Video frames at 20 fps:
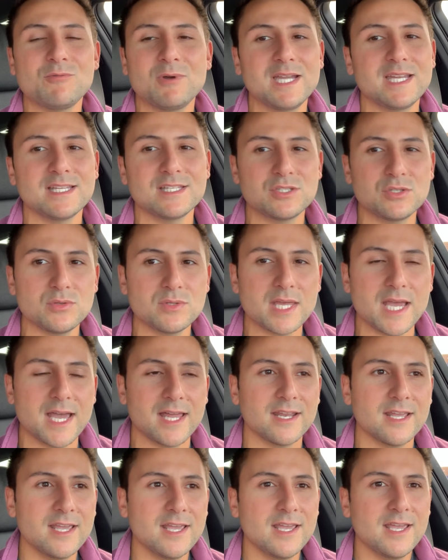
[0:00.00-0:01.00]
way to do
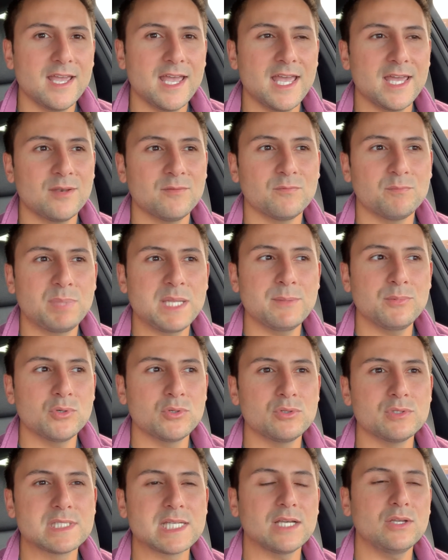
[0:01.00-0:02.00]
that. And people
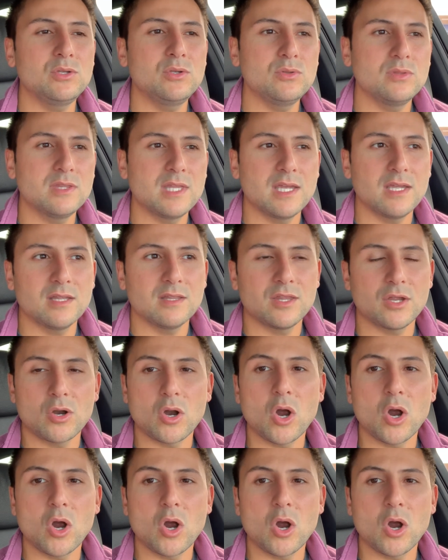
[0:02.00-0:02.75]
who tell you that